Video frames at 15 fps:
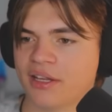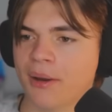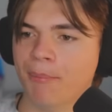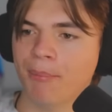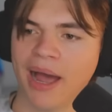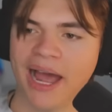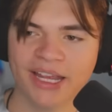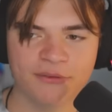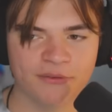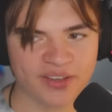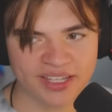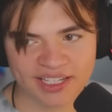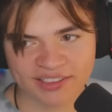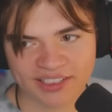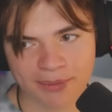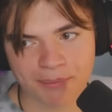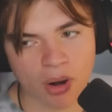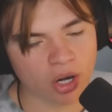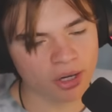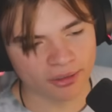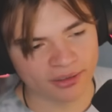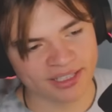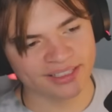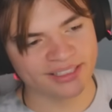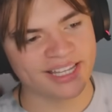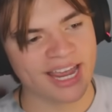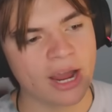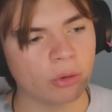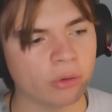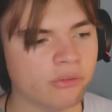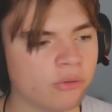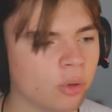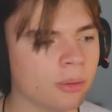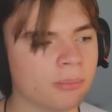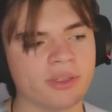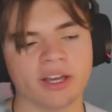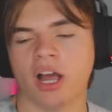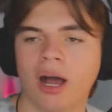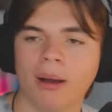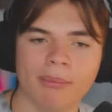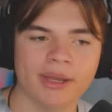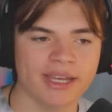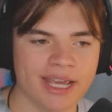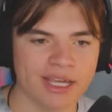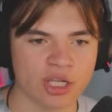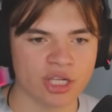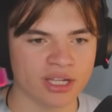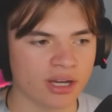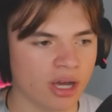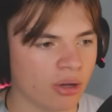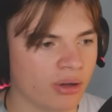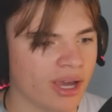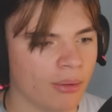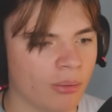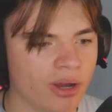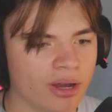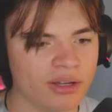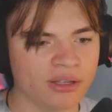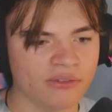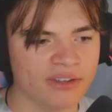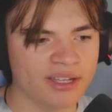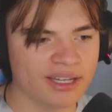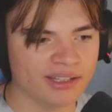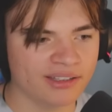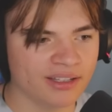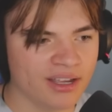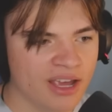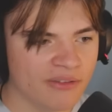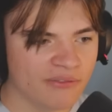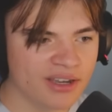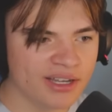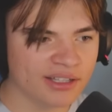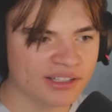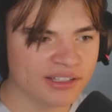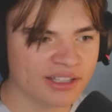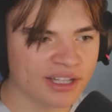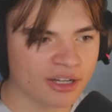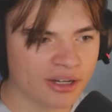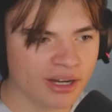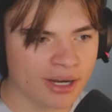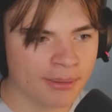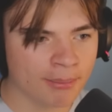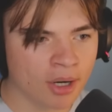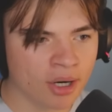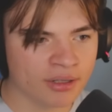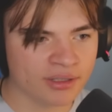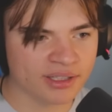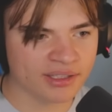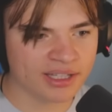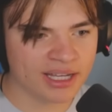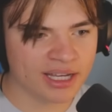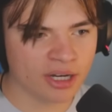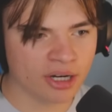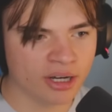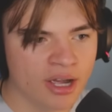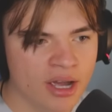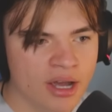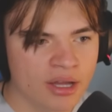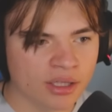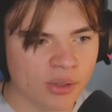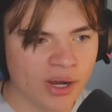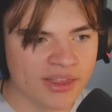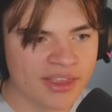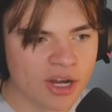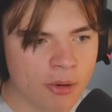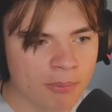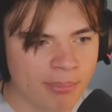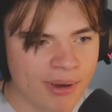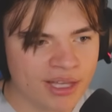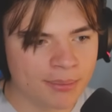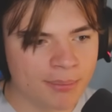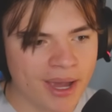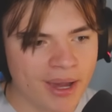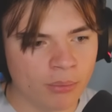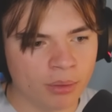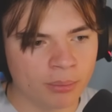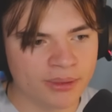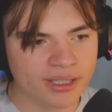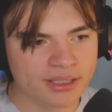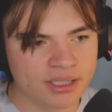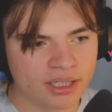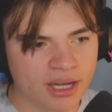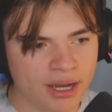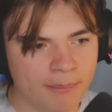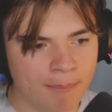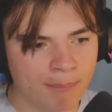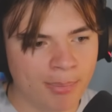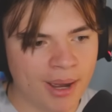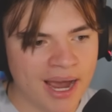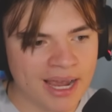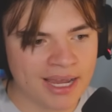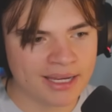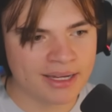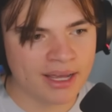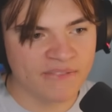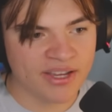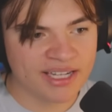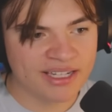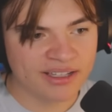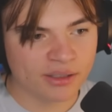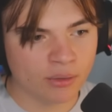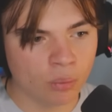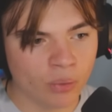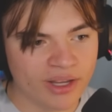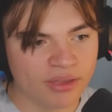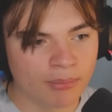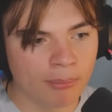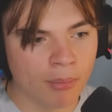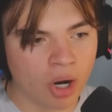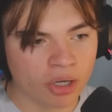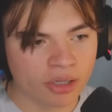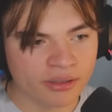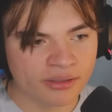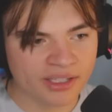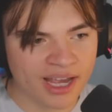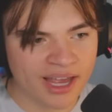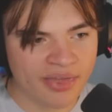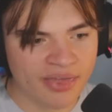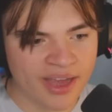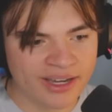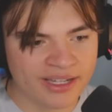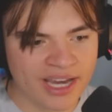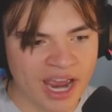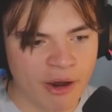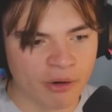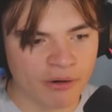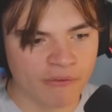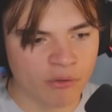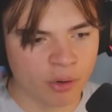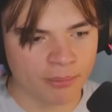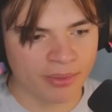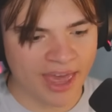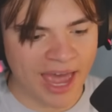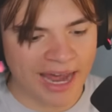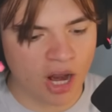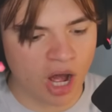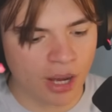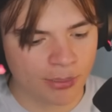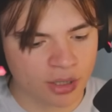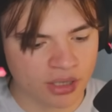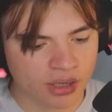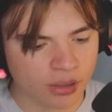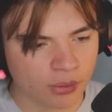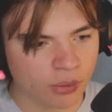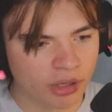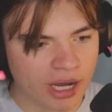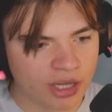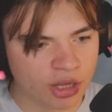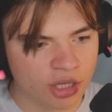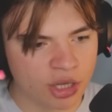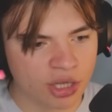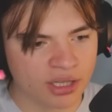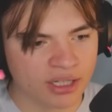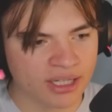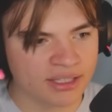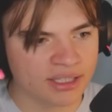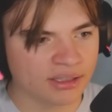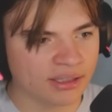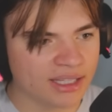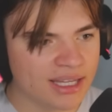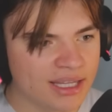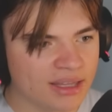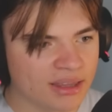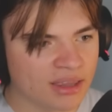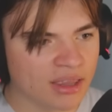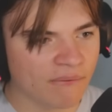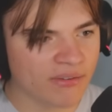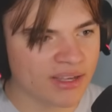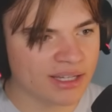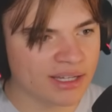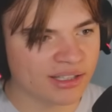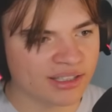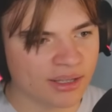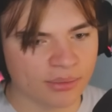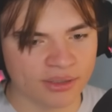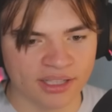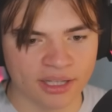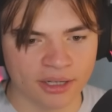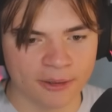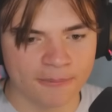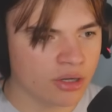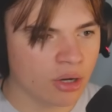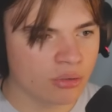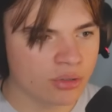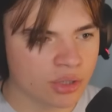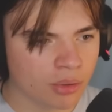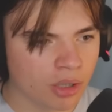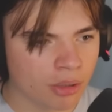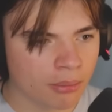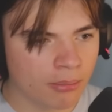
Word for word: combine Venus and Mars and terraform the combination. Okay, where is Venus? Venus is here and Mars is here. So I think our best bet will be to combine Venus with Mars and then terraform that option. So we're actually just going to delete the Venus that was here, go to our